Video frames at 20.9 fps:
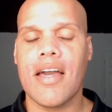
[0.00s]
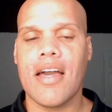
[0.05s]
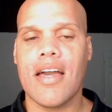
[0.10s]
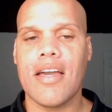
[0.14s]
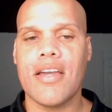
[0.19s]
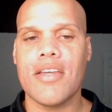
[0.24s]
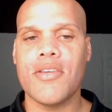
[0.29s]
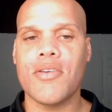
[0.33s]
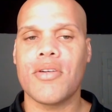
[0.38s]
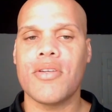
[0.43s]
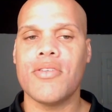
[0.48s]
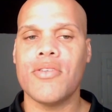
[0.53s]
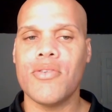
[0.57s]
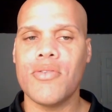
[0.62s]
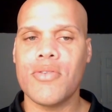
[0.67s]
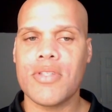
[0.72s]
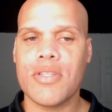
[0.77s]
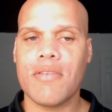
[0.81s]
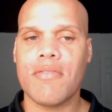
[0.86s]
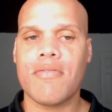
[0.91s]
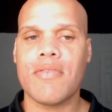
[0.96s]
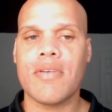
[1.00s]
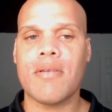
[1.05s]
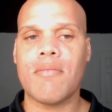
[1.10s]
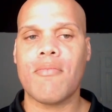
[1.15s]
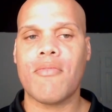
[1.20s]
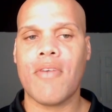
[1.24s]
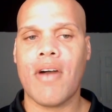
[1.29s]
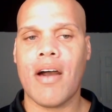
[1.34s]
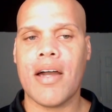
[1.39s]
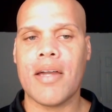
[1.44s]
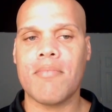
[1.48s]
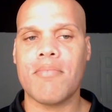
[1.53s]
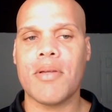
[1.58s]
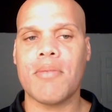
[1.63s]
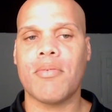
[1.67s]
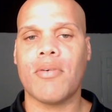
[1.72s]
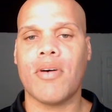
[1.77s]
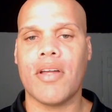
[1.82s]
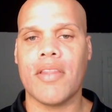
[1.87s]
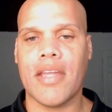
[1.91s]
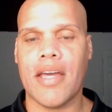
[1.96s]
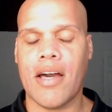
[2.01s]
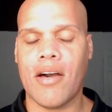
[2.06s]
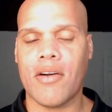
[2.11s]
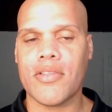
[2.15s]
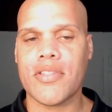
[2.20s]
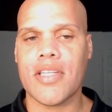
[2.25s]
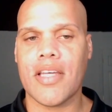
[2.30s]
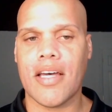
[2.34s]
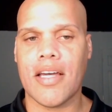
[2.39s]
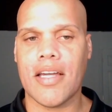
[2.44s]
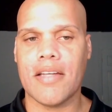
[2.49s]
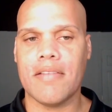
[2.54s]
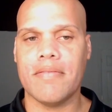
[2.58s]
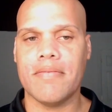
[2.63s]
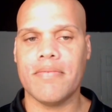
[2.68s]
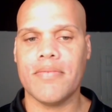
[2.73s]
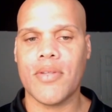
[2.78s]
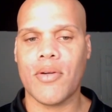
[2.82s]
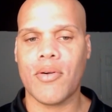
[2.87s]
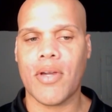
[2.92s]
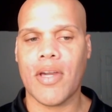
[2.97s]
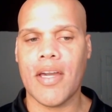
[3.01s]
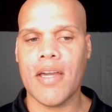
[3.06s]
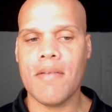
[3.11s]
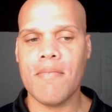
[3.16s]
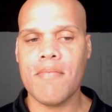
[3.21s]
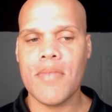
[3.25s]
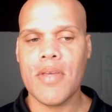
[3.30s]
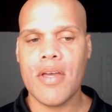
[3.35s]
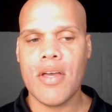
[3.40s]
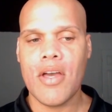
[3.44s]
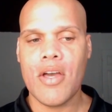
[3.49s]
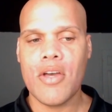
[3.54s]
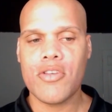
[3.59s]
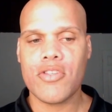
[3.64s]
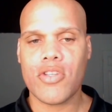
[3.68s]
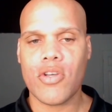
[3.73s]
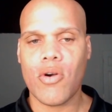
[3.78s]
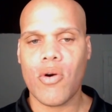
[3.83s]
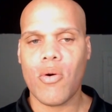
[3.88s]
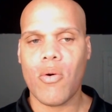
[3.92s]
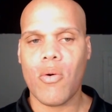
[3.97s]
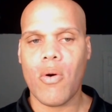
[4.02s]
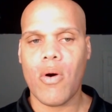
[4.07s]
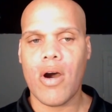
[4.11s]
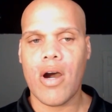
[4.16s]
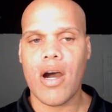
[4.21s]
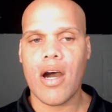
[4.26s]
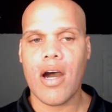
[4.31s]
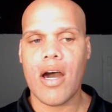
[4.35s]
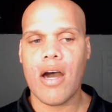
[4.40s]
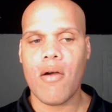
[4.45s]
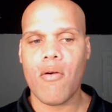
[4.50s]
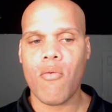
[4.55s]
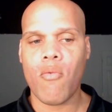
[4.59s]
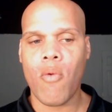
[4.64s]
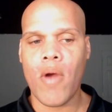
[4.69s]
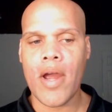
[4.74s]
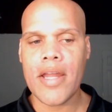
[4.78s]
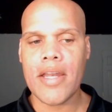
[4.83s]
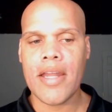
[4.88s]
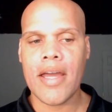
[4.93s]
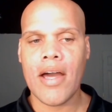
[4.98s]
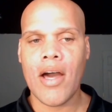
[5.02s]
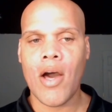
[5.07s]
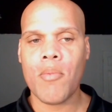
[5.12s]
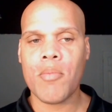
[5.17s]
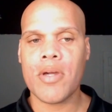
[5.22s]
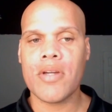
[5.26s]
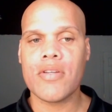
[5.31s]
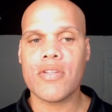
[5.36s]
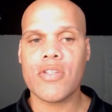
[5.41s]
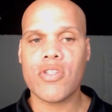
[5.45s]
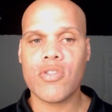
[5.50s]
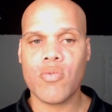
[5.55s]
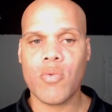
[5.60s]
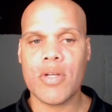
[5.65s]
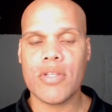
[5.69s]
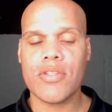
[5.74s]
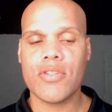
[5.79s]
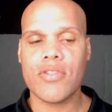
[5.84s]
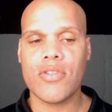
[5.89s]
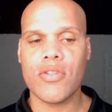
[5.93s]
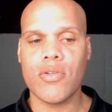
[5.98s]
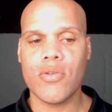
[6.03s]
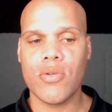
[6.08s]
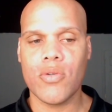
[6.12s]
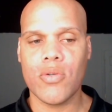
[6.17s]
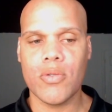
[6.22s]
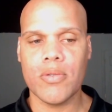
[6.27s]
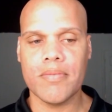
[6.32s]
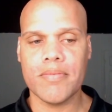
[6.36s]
you can usually find people on the outside. Okay? So right now I'm going to switch to